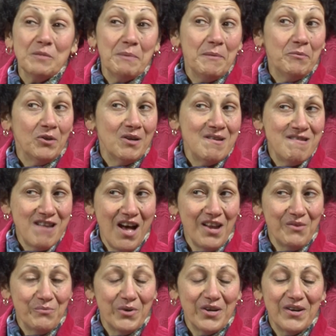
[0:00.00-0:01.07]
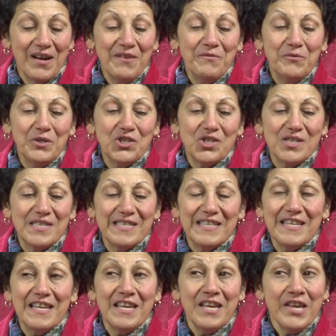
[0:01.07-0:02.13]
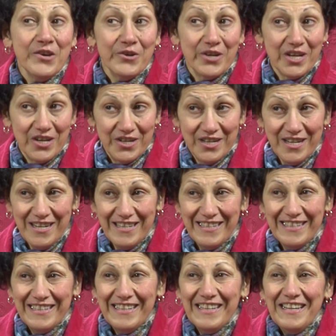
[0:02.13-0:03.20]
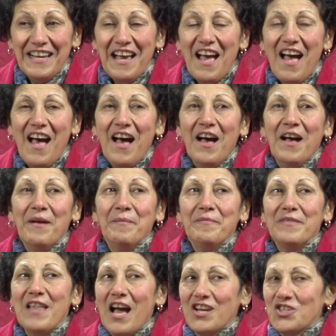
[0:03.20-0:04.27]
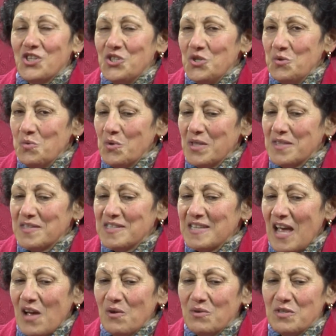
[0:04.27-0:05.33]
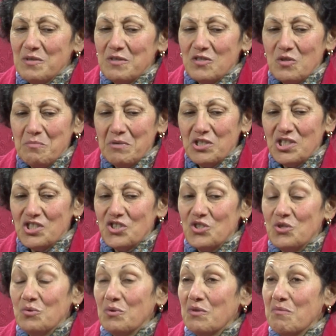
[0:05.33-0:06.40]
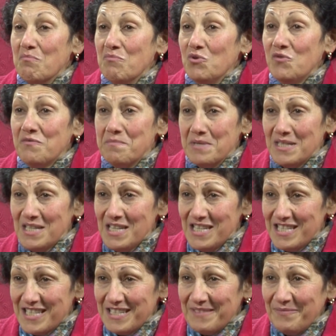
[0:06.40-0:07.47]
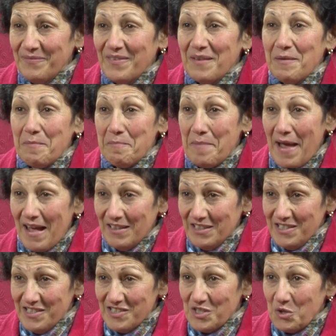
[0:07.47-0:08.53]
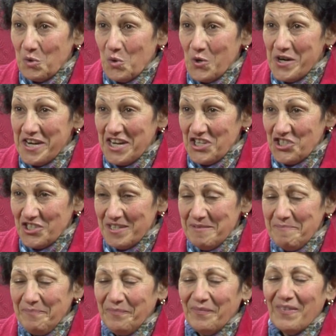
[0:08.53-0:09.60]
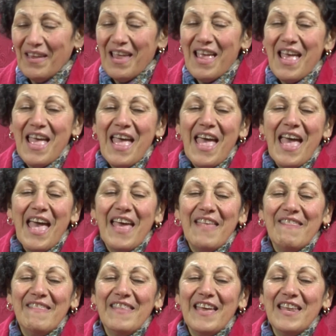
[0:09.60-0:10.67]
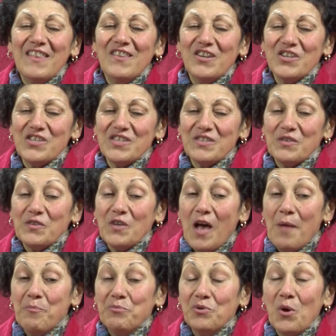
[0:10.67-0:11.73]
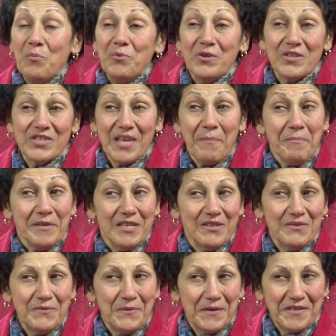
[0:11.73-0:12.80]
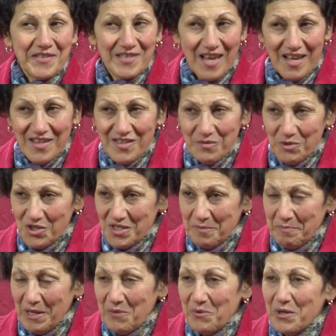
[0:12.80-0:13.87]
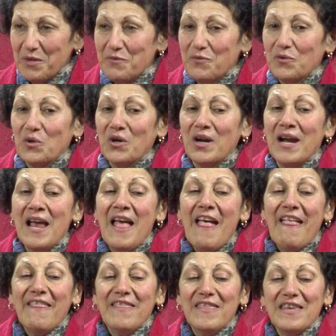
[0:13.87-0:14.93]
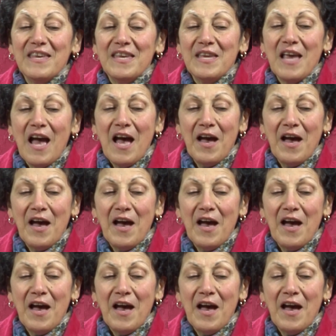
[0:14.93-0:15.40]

people are not aware of, which is the inner ear, not to do with sound so much as to do with movement and balance and coordination. And then there's a proprioceptive sense, which is a big word for the